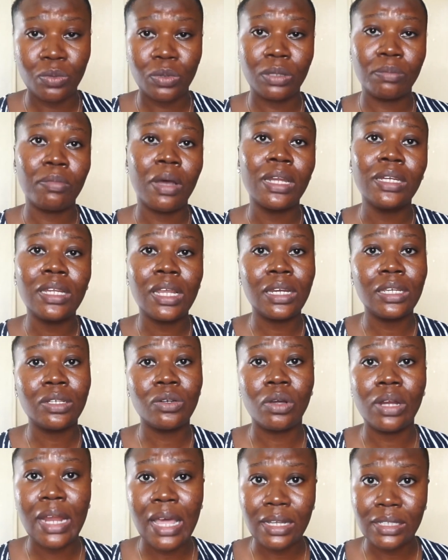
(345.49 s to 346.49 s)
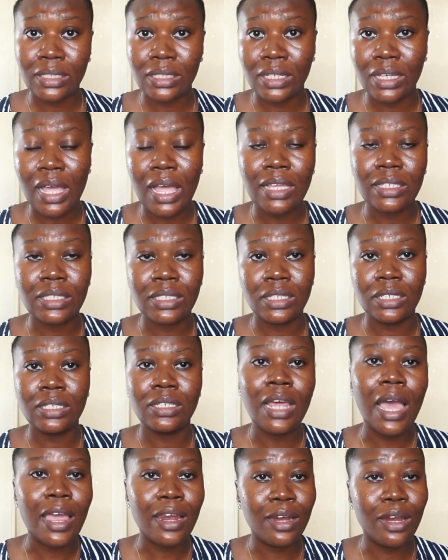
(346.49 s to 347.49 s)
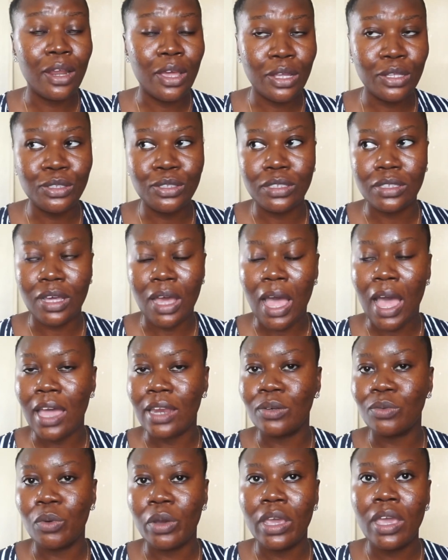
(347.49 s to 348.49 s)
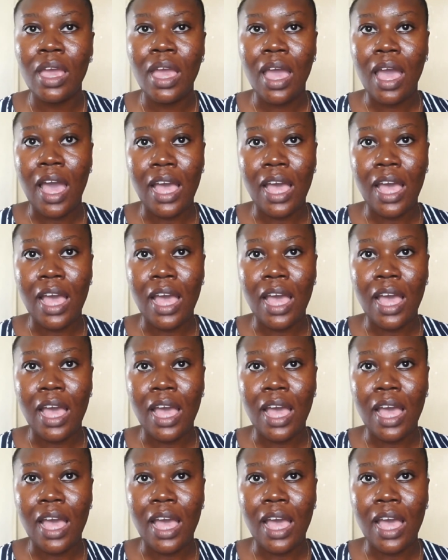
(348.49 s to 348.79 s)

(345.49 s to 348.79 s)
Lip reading: with mandelic or lactic acid. I learned the hard way.